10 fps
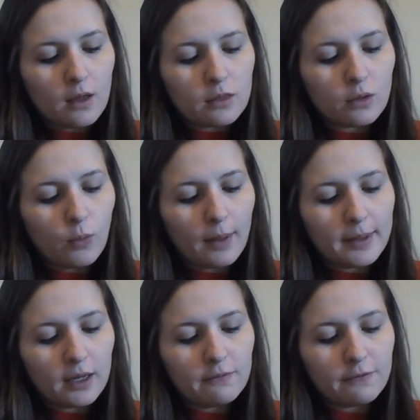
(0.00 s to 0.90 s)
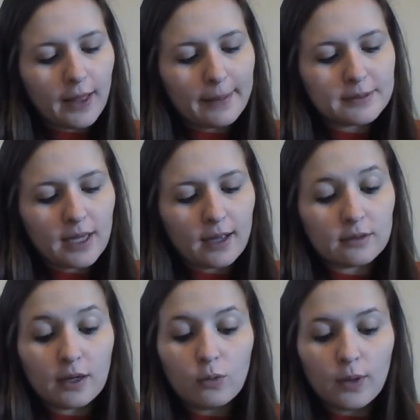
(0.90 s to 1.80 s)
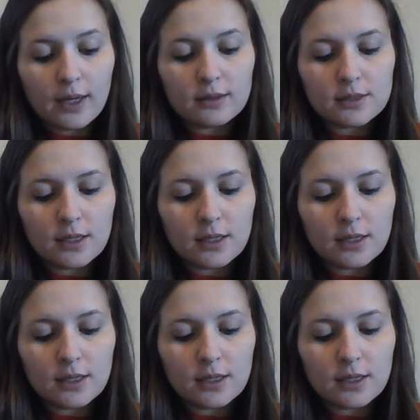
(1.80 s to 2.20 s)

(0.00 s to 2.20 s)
The webbing and flaps act like wings